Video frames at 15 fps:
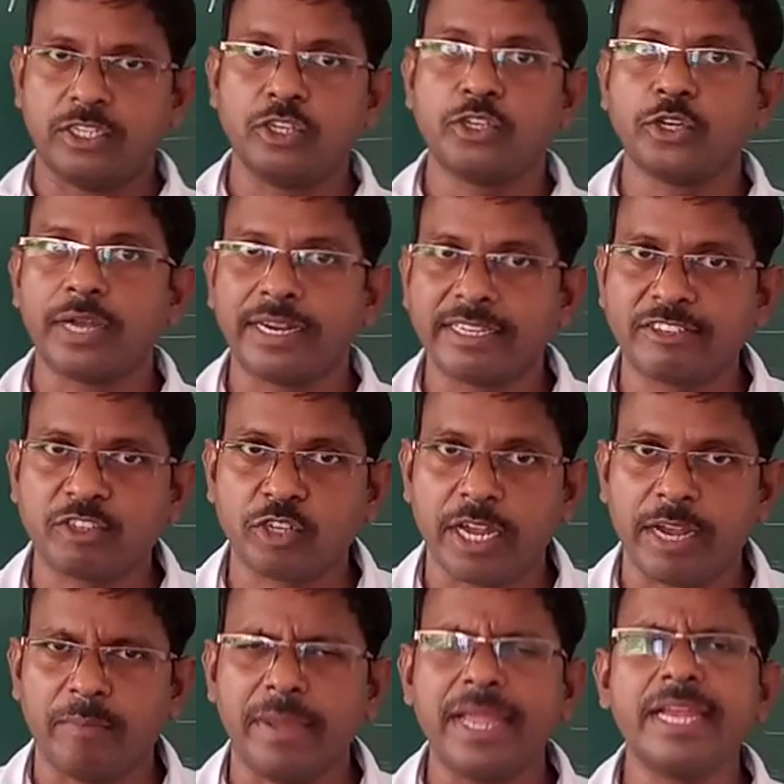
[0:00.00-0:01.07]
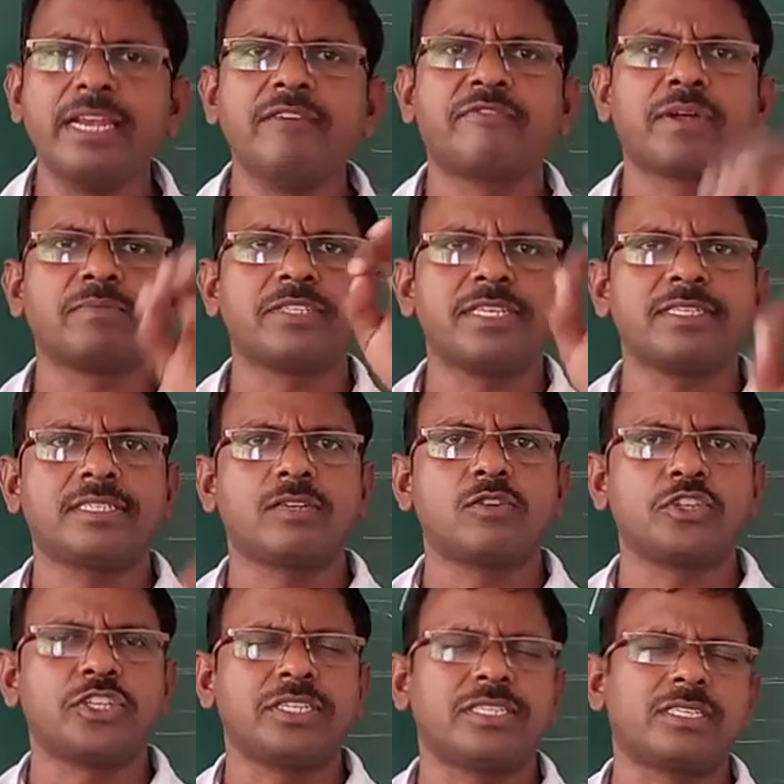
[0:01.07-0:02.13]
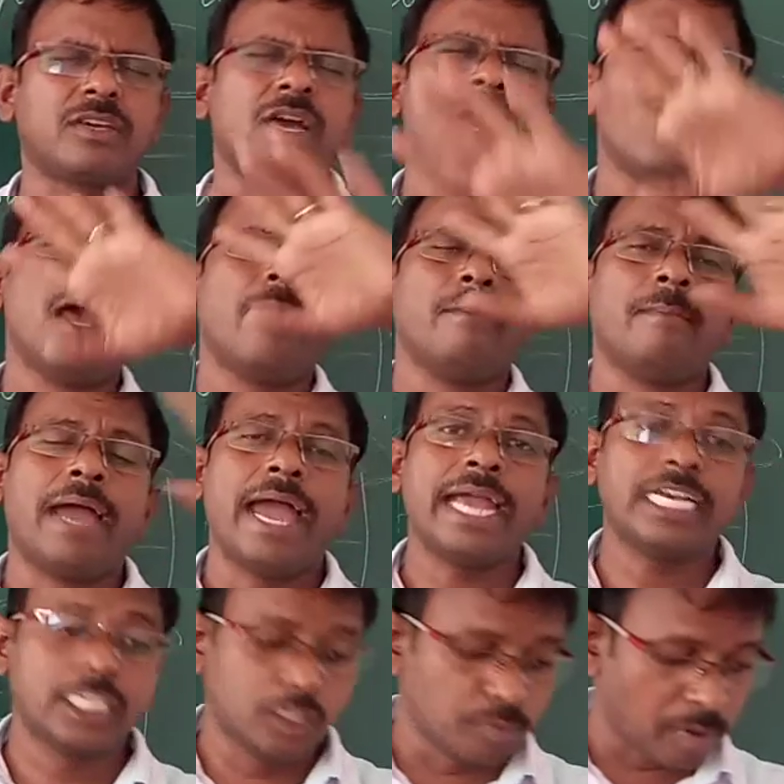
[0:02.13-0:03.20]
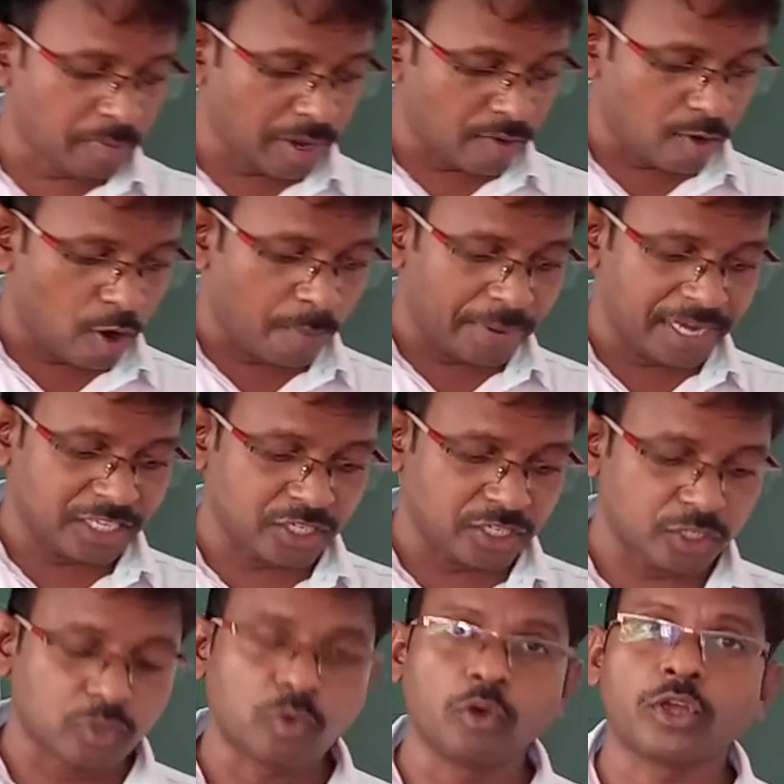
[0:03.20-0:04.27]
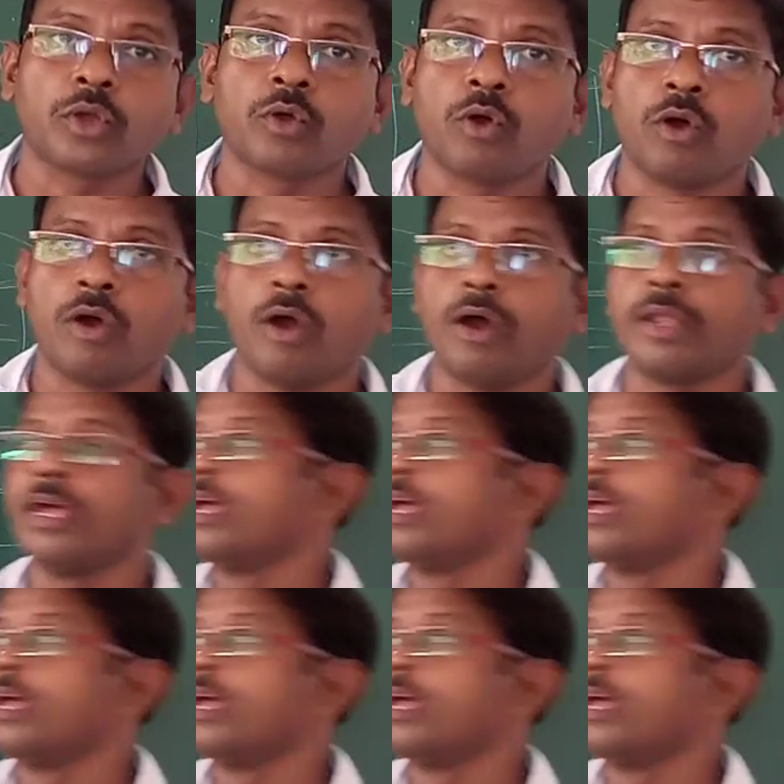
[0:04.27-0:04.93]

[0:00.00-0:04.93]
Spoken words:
You should understand, mainly from seas and oceans, maximum evaporation is going on.